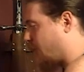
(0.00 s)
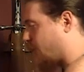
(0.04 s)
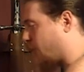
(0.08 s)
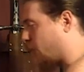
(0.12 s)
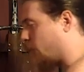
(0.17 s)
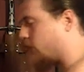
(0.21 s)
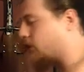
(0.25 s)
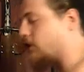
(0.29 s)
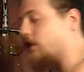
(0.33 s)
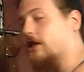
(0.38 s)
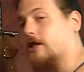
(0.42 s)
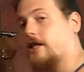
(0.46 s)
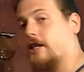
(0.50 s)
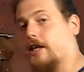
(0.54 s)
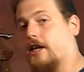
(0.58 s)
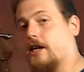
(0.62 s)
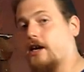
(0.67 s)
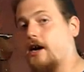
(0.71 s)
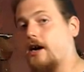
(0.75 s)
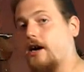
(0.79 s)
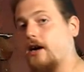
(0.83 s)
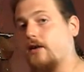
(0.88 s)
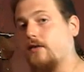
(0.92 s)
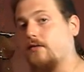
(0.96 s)

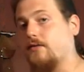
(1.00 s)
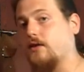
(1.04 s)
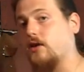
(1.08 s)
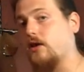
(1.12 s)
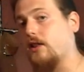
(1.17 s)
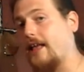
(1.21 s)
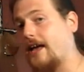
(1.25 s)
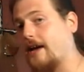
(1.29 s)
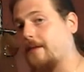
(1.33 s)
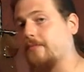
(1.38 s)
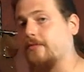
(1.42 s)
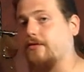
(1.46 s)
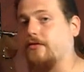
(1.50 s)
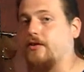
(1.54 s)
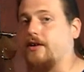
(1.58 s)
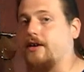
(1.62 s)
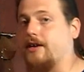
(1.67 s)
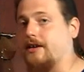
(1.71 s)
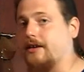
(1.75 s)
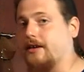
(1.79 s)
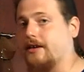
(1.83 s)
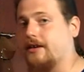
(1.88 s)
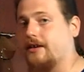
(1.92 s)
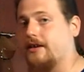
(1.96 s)
versioning of
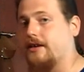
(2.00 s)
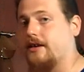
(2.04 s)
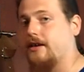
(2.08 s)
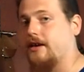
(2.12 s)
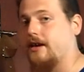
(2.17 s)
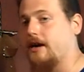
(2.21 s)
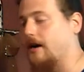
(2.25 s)
Glamdring,